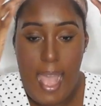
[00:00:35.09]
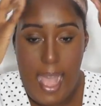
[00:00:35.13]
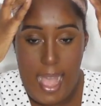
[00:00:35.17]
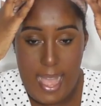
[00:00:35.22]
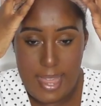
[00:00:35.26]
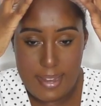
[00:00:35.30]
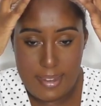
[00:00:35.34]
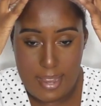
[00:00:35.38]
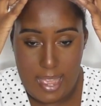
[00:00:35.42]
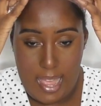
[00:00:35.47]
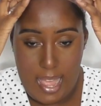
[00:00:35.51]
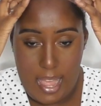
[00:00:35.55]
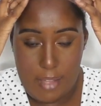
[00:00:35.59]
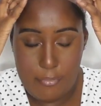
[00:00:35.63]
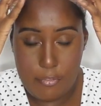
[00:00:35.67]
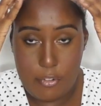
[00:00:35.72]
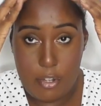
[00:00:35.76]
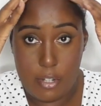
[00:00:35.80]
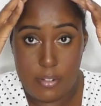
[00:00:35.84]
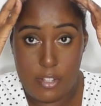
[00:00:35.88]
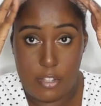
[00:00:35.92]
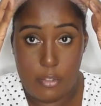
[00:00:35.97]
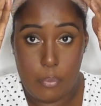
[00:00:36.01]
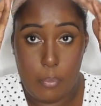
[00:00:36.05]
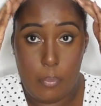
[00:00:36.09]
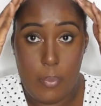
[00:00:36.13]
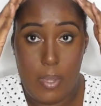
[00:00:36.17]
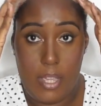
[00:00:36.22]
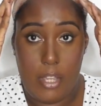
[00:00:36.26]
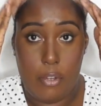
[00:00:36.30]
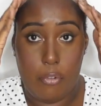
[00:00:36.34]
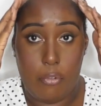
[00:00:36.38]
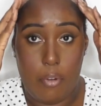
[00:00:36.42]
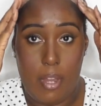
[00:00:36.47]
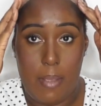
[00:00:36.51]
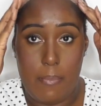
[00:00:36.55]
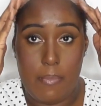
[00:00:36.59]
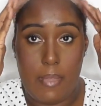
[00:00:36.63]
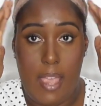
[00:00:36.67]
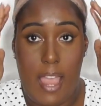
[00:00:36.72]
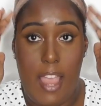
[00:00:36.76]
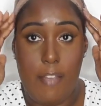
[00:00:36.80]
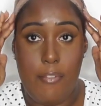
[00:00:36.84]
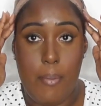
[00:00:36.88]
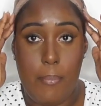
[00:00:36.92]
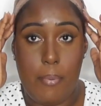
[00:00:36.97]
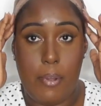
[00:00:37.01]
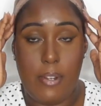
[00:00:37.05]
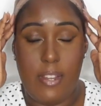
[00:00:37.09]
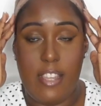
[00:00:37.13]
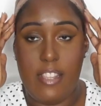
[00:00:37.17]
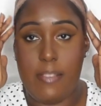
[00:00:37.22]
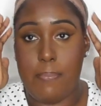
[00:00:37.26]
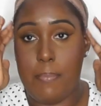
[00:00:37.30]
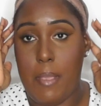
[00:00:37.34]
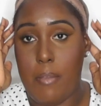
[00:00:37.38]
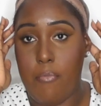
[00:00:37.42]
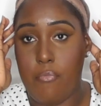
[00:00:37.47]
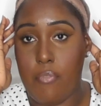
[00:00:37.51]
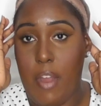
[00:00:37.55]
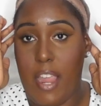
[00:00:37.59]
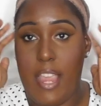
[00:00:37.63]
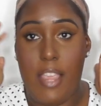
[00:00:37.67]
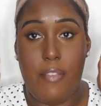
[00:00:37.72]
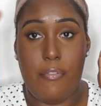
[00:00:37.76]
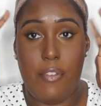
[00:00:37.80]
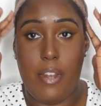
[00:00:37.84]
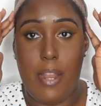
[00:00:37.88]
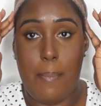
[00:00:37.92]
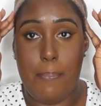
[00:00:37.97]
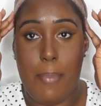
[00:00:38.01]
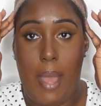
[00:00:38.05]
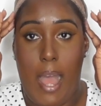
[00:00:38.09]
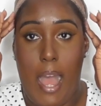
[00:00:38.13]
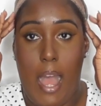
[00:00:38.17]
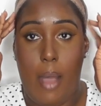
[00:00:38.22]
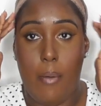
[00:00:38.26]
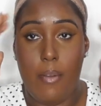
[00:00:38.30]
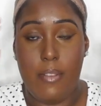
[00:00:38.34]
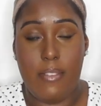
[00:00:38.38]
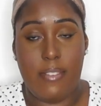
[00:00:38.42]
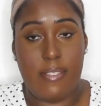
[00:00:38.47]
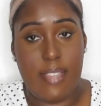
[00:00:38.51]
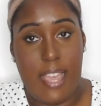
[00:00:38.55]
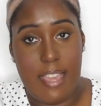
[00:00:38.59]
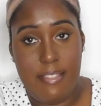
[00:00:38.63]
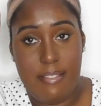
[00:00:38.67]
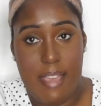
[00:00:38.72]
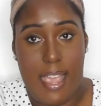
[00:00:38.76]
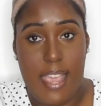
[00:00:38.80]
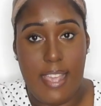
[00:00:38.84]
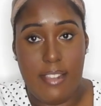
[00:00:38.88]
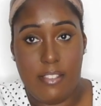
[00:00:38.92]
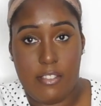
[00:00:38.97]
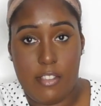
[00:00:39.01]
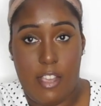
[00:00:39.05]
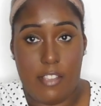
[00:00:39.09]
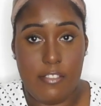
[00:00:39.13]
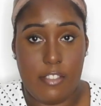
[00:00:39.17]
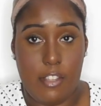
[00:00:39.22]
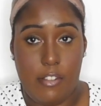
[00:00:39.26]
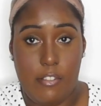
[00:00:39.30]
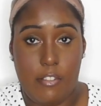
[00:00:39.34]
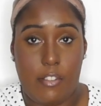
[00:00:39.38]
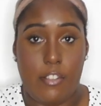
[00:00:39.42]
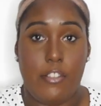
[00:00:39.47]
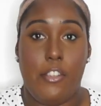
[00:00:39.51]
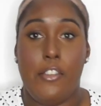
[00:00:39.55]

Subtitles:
And I have got this wig grip that everybody's been raving about and saying that it doesn't,